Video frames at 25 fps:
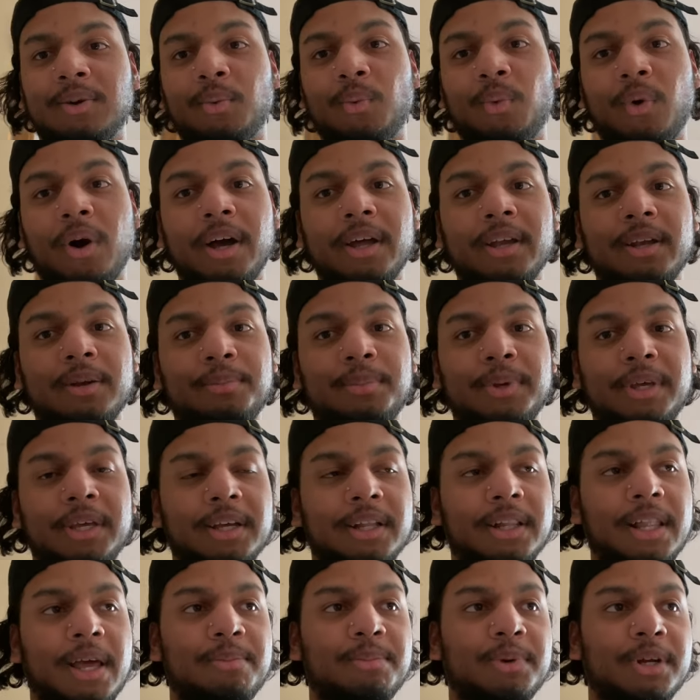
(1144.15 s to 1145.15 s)
one being
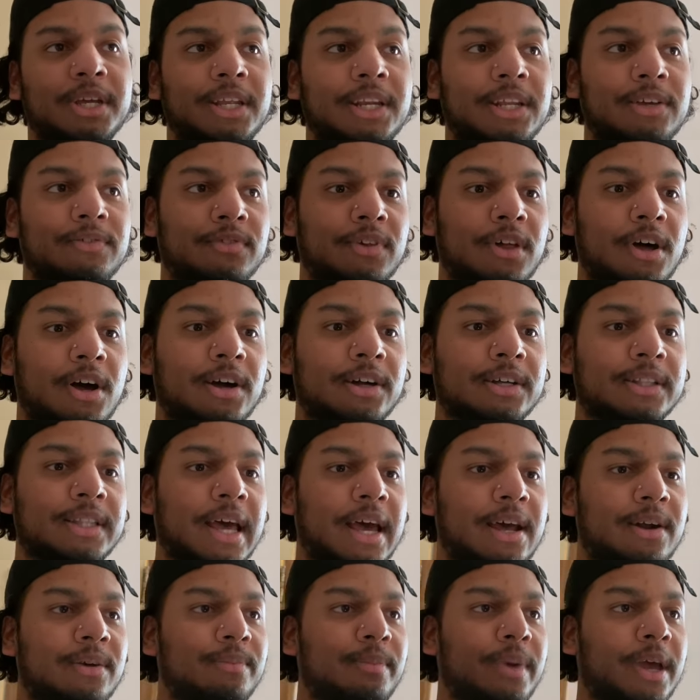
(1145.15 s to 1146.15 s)
a Lamborghini vlog
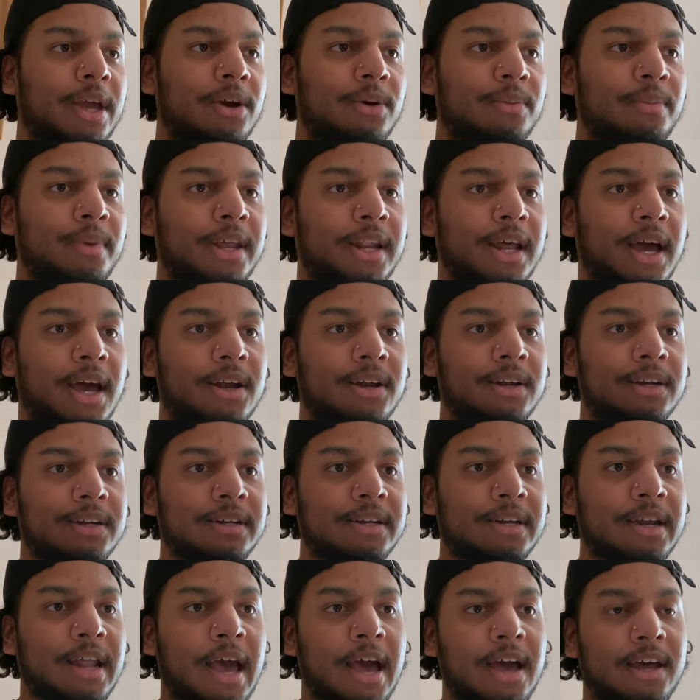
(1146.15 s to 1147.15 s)
that may or may
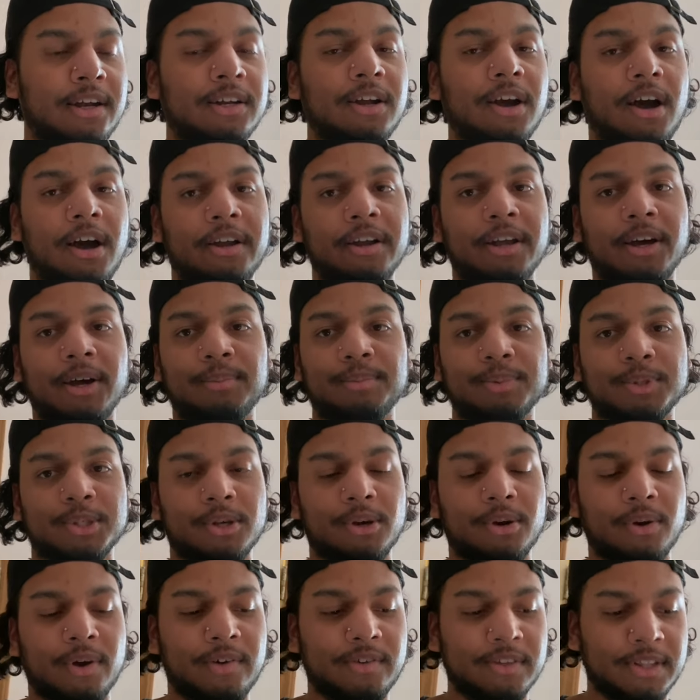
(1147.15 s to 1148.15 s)
not had gone up,
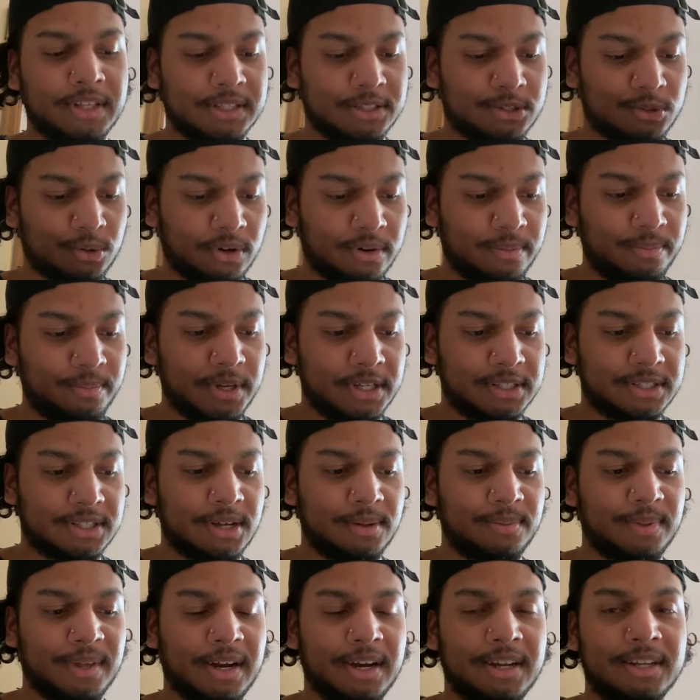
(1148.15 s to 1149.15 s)
so everything is sort of mixed
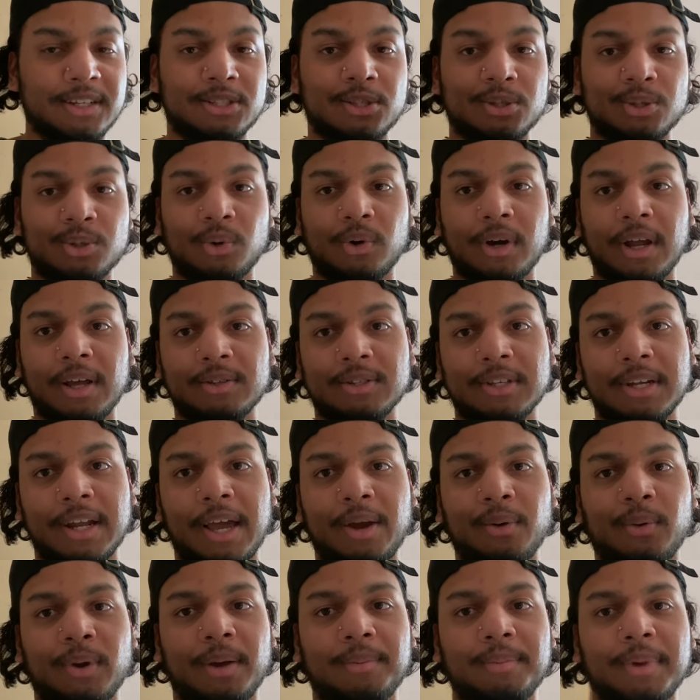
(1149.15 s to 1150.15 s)
up that I need to sort out
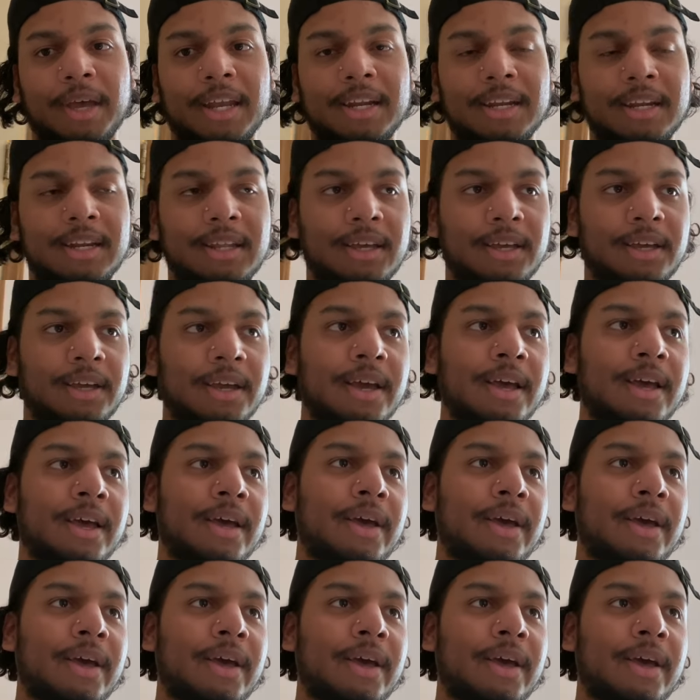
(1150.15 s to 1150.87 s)
tonight when I'm editing.